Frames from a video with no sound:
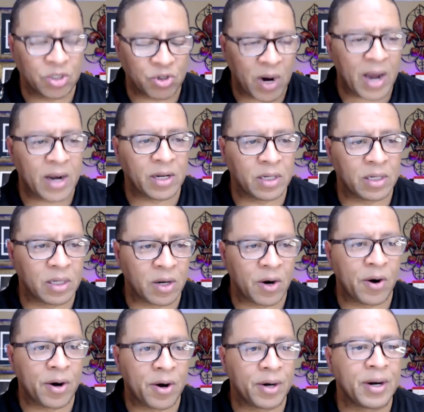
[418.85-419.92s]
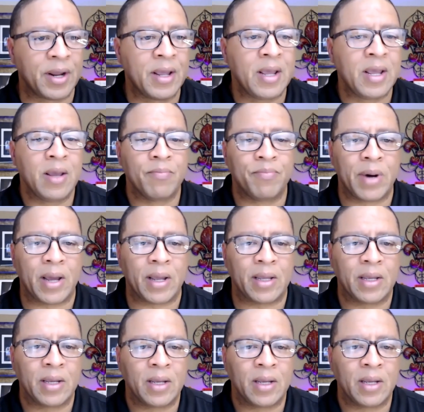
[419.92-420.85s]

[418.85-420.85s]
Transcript: try to learn. But,